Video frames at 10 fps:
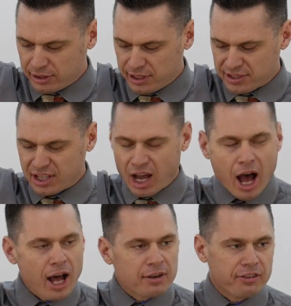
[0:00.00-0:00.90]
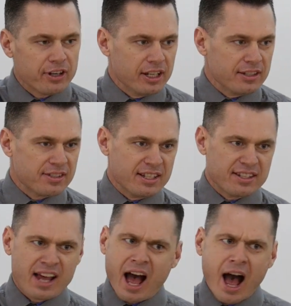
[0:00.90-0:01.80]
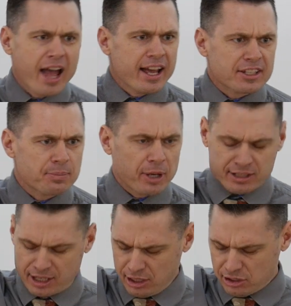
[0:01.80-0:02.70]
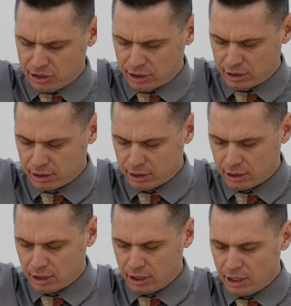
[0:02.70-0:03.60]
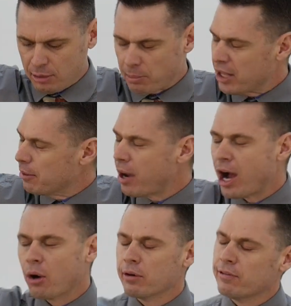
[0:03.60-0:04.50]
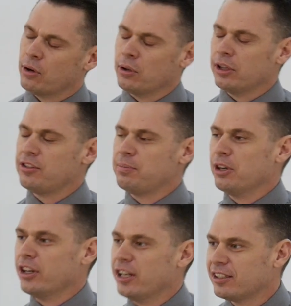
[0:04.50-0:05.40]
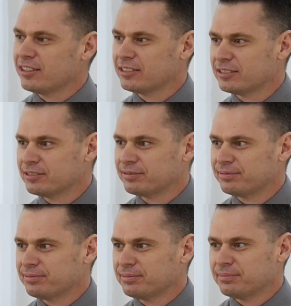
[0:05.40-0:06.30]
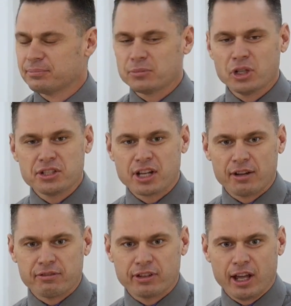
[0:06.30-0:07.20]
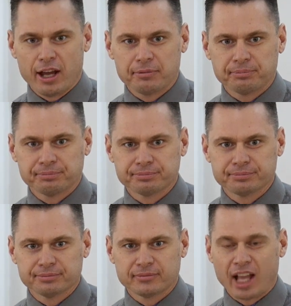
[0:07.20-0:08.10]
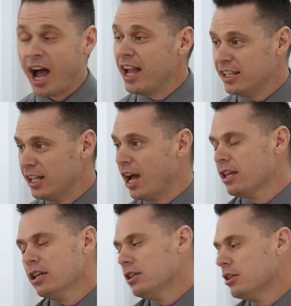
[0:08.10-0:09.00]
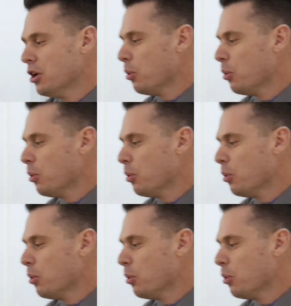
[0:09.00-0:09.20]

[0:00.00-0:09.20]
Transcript: this confidence and this high expectation by the power of the Holy Spirit. Praise God for that. I need, I, you know